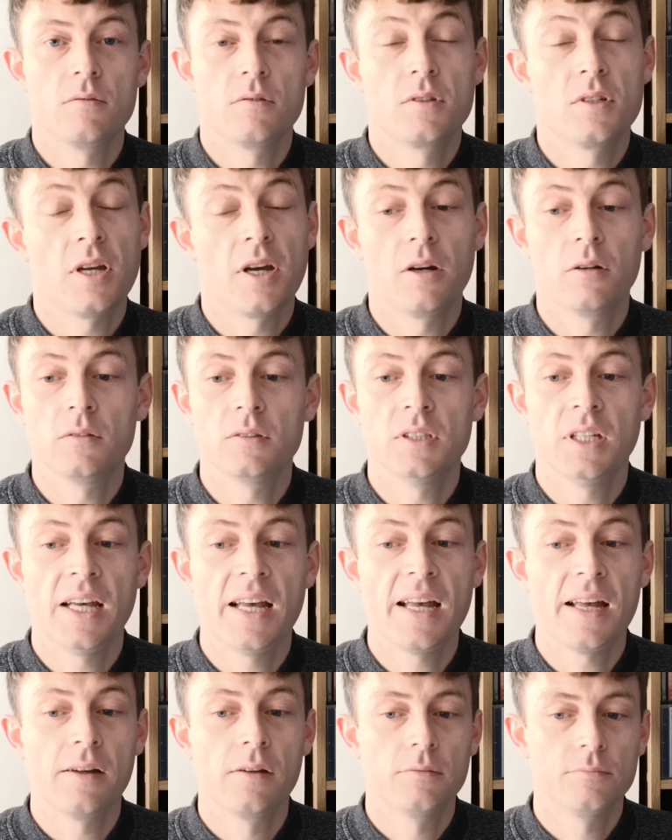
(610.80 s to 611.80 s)
So
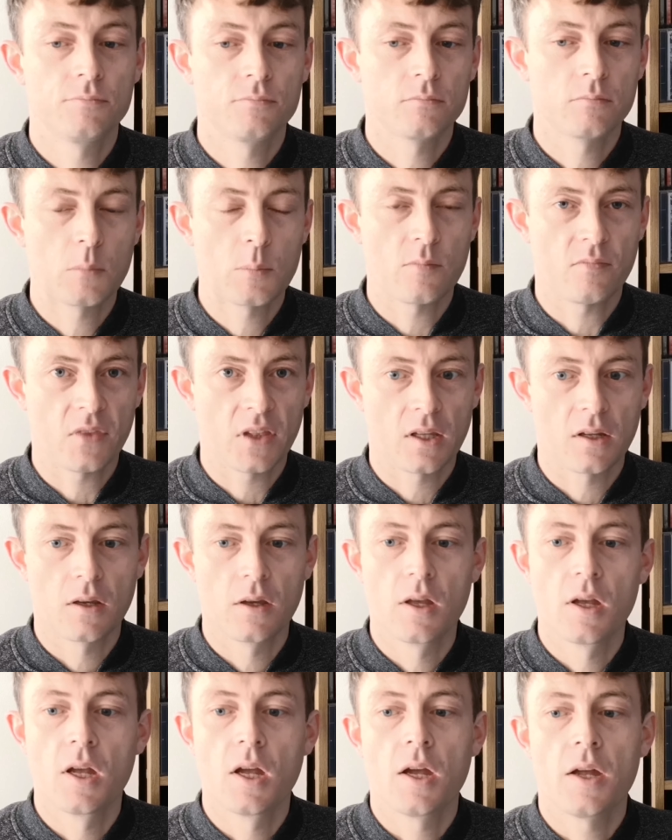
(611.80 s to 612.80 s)
there.
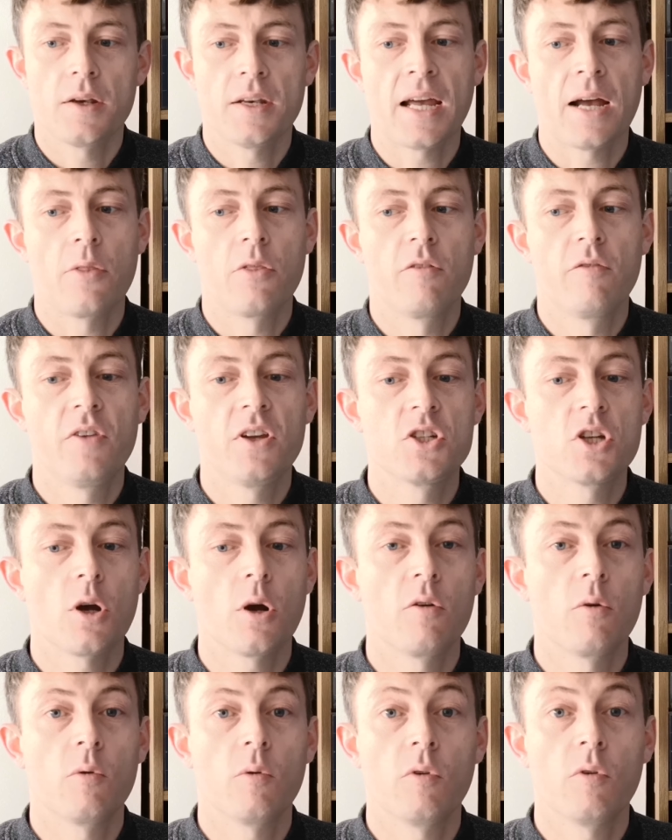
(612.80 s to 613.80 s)
Now the
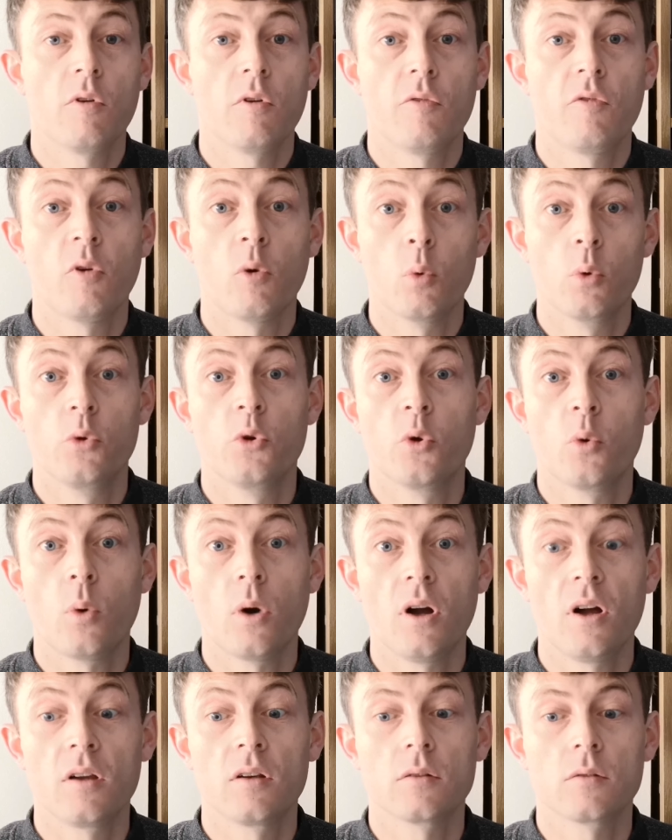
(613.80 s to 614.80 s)
video for
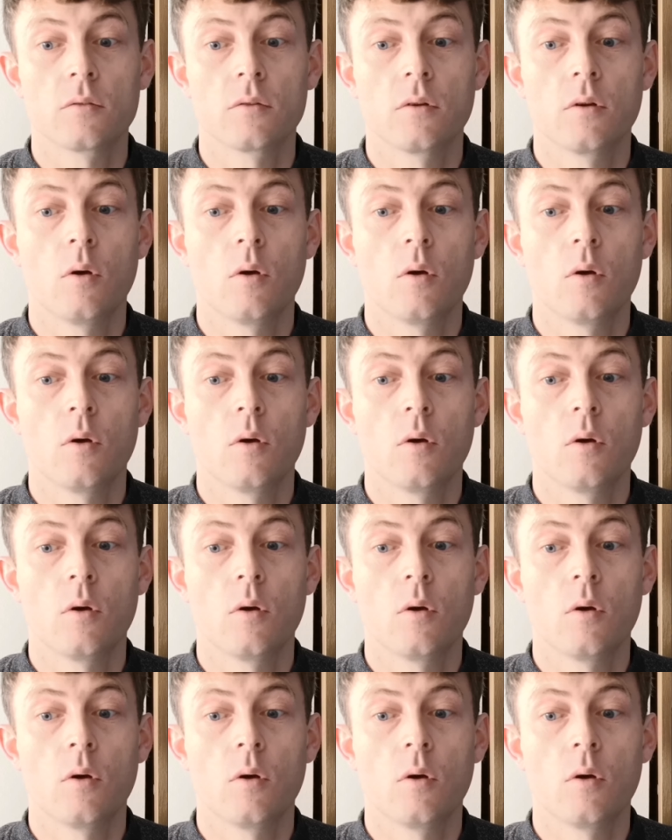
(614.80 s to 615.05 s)
Wonderwall